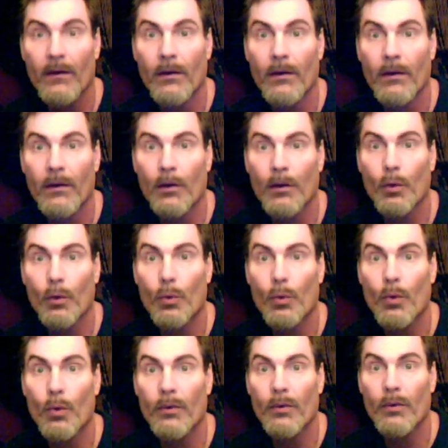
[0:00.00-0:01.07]
Hello,
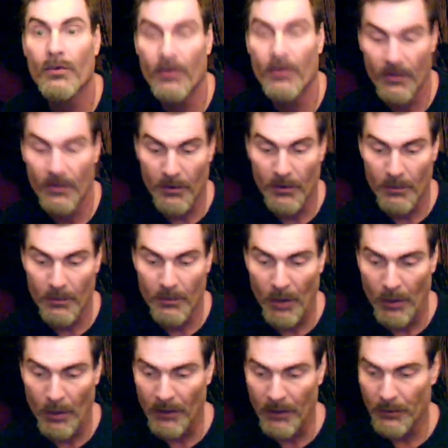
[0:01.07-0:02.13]
this is
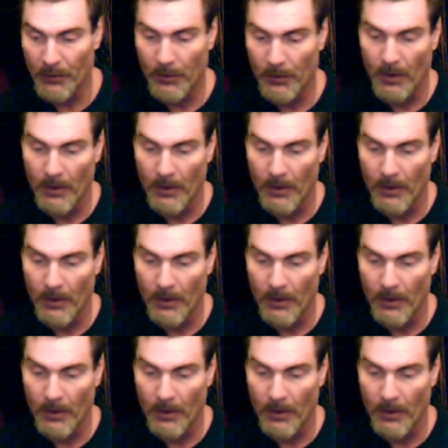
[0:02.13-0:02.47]
Spellbinder